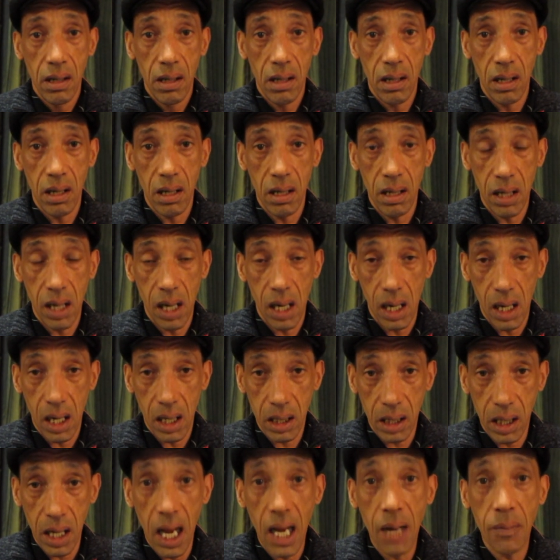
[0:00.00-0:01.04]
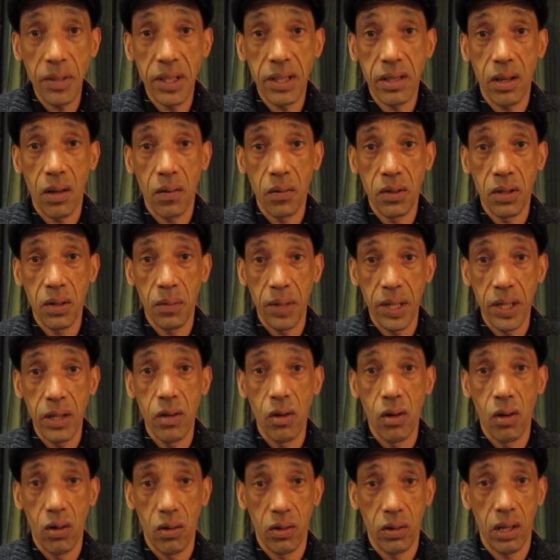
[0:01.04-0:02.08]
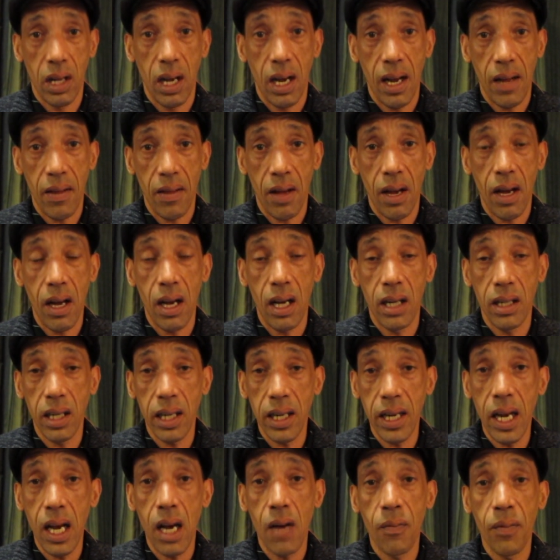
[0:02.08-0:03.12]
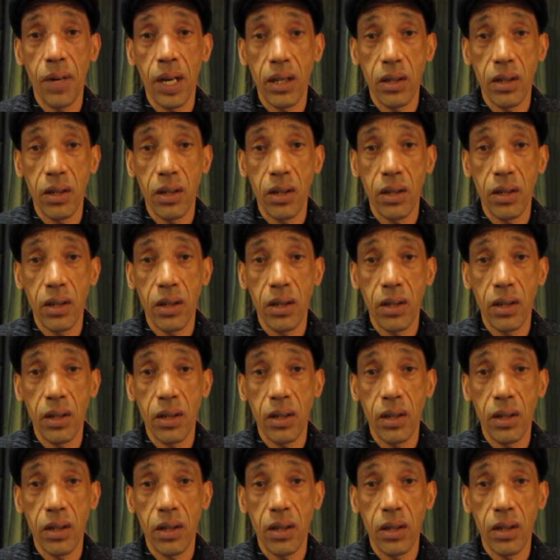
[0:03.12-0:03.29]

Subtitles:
I'd like myself to be known like that, and I am.